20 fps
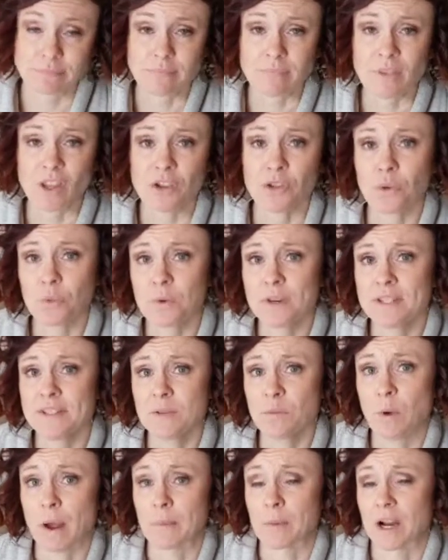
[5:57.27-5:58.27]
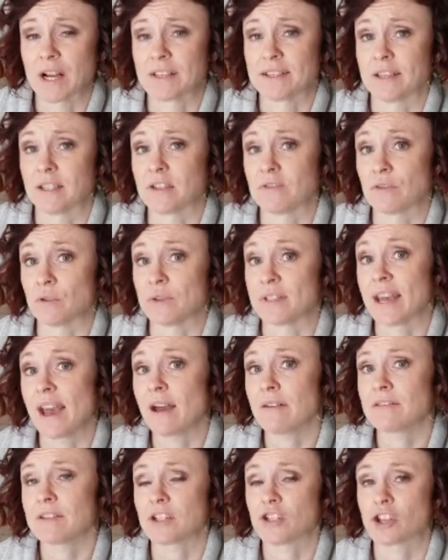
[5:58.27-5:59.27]
The reason why processed foods have
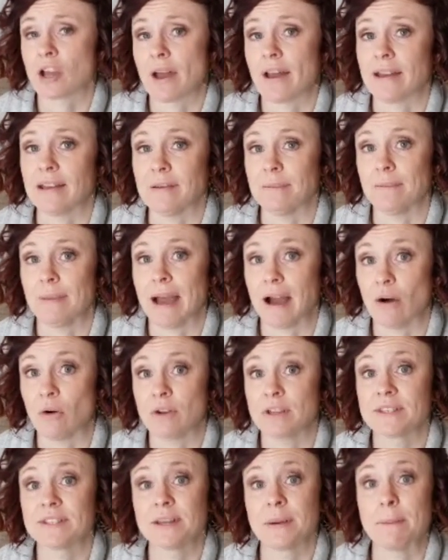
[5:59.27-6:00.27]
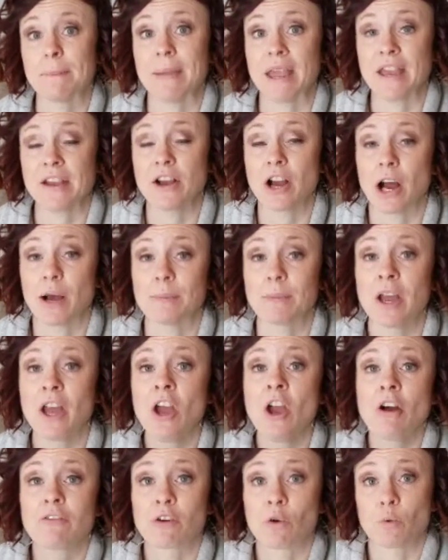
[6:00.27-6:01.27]
such a high amount is to make up
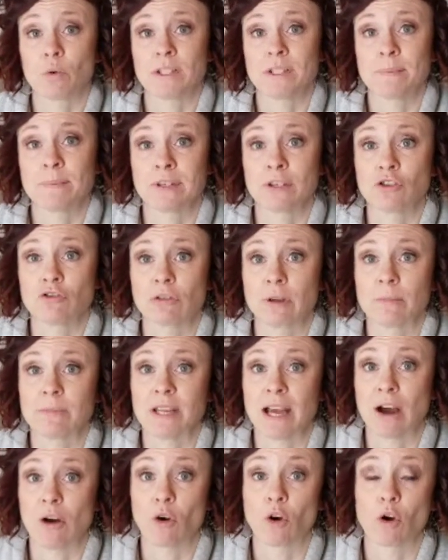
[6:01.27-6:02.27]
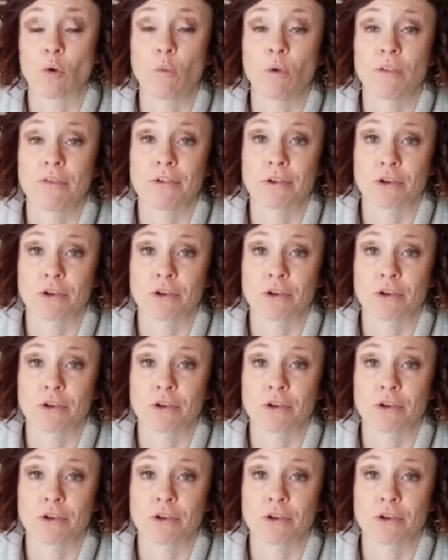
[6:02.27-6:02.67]
for what's been stripped out or what they're